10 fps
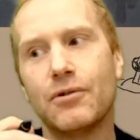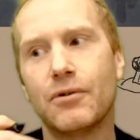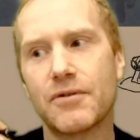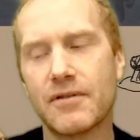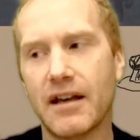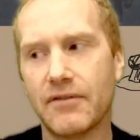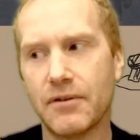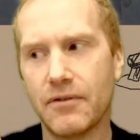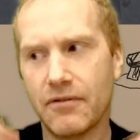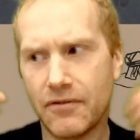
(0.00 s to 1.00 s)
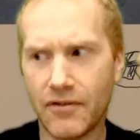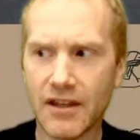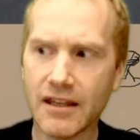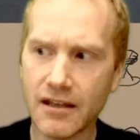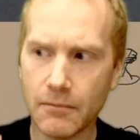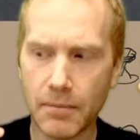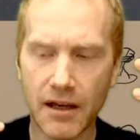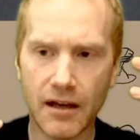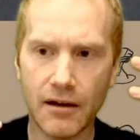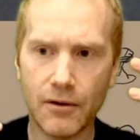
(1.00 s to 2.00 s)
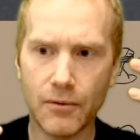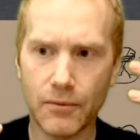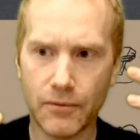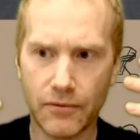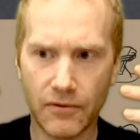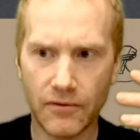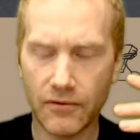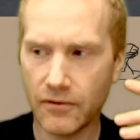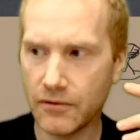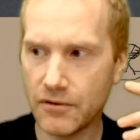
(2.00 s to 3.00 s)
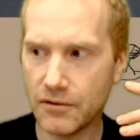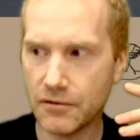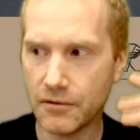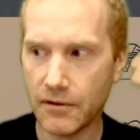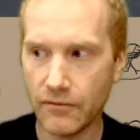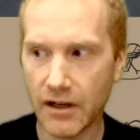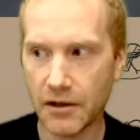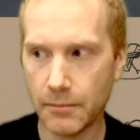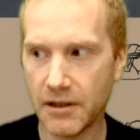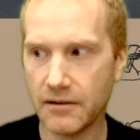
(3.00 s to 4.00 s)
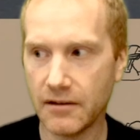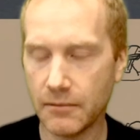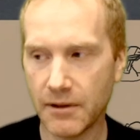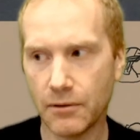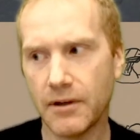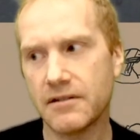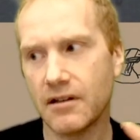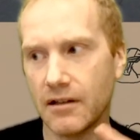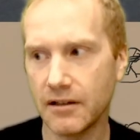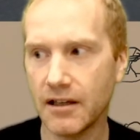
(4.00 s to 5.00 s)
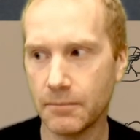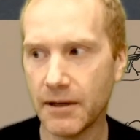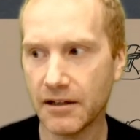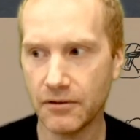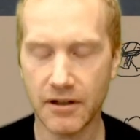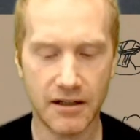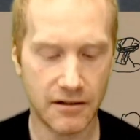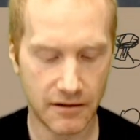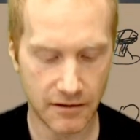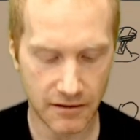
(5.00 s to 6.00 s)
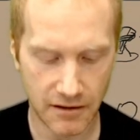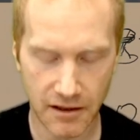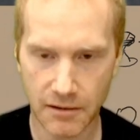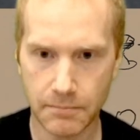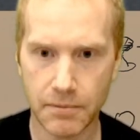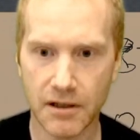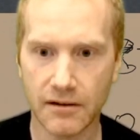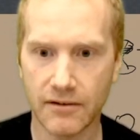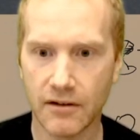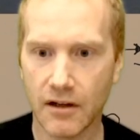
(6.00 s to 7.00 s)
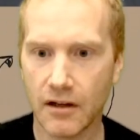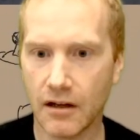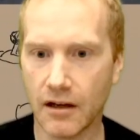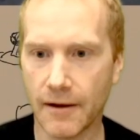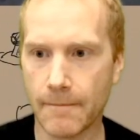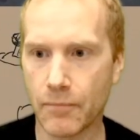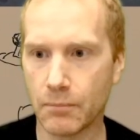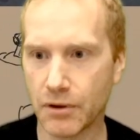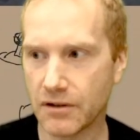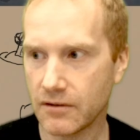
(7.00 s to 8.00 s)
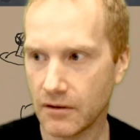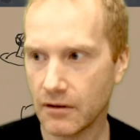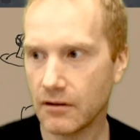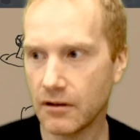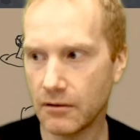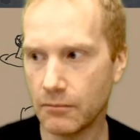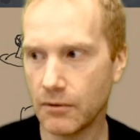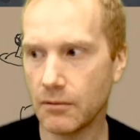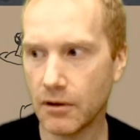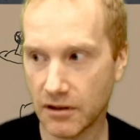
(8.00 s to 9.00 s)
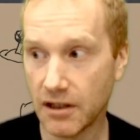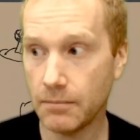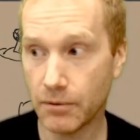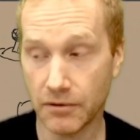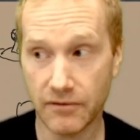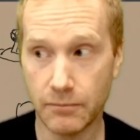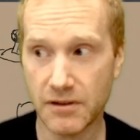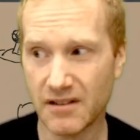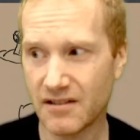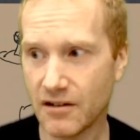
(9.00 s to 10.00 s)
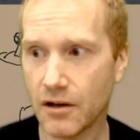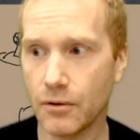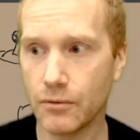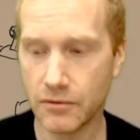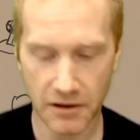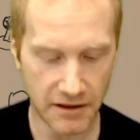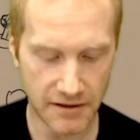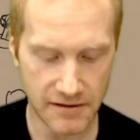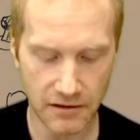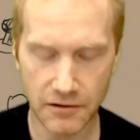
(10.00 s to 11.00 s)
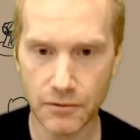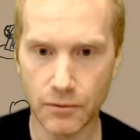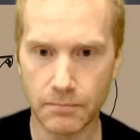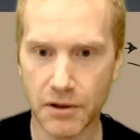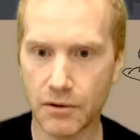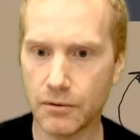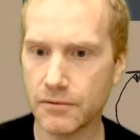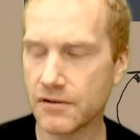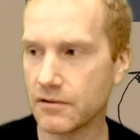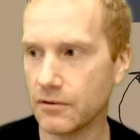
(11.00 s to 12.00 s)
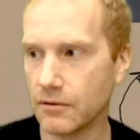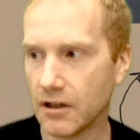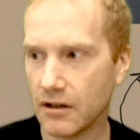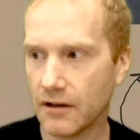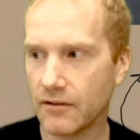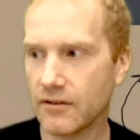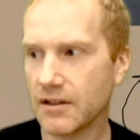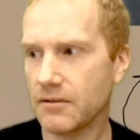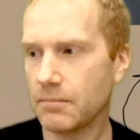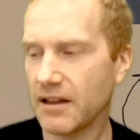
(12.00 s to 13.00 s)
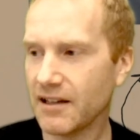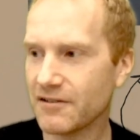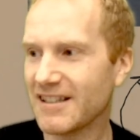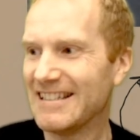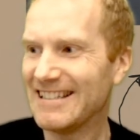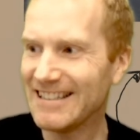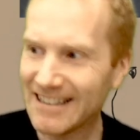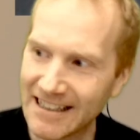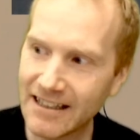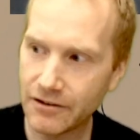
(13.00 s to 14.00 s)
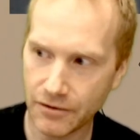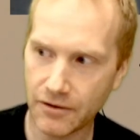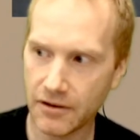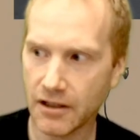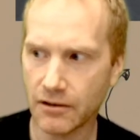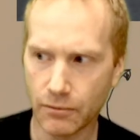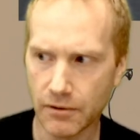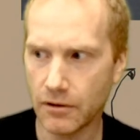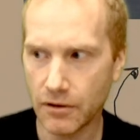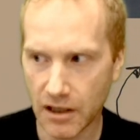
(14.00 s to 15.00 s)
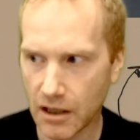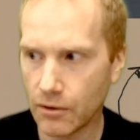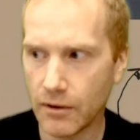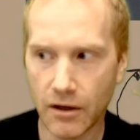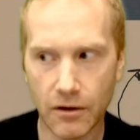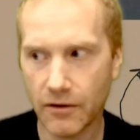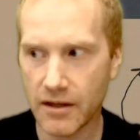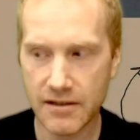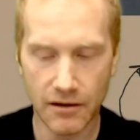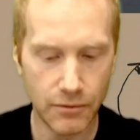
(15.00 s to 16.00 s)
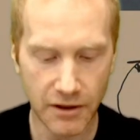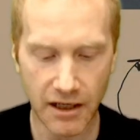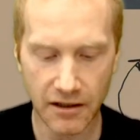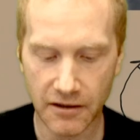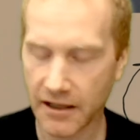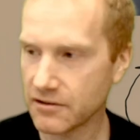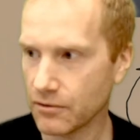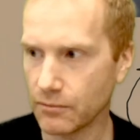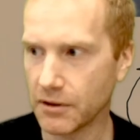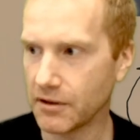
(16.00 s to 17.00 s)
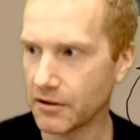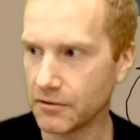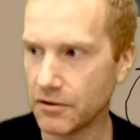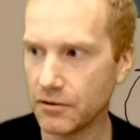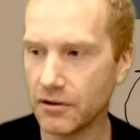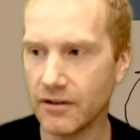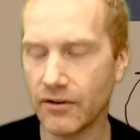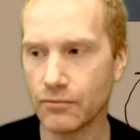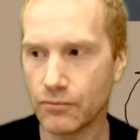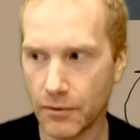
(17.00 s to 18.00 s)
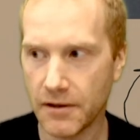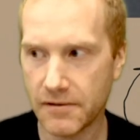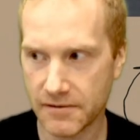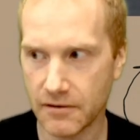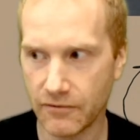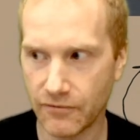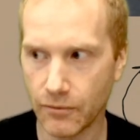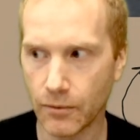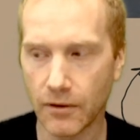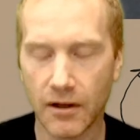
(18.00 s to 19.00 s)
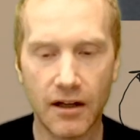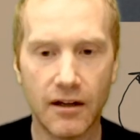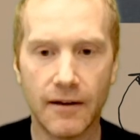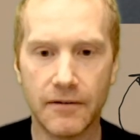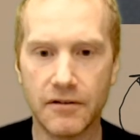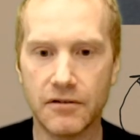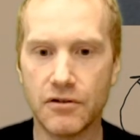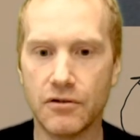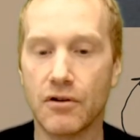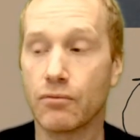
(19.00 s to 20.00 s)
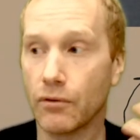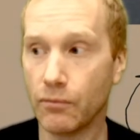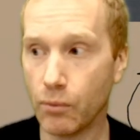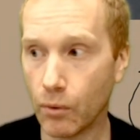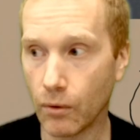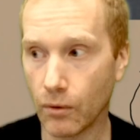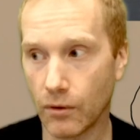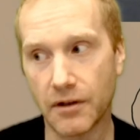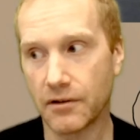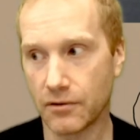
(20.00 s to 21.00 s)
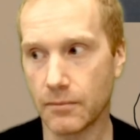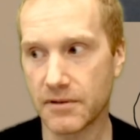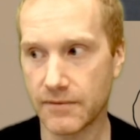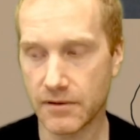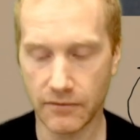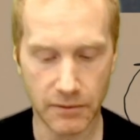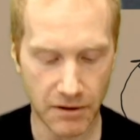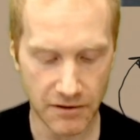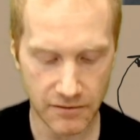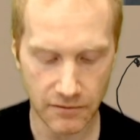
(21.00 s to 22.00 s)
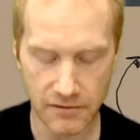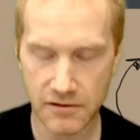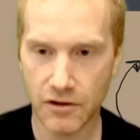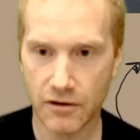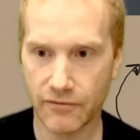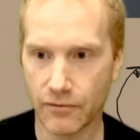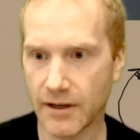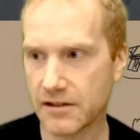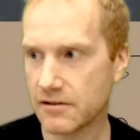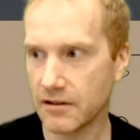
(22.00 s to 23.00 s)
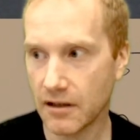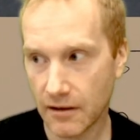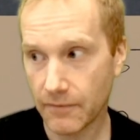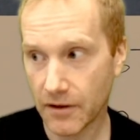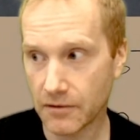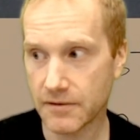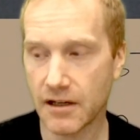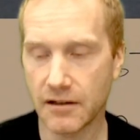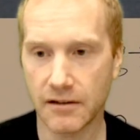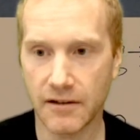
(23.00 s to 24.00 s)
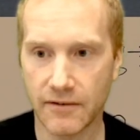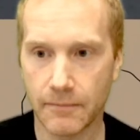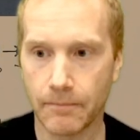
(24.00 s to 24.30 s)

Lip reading: also have to think about your environment in many ways. I'll get back to that in a bit, but a key part of Myst is not only this loop, but also that players need to think how are these located next to one another. You give a reason for a reward in terms of solving puzzles for actually understanding this.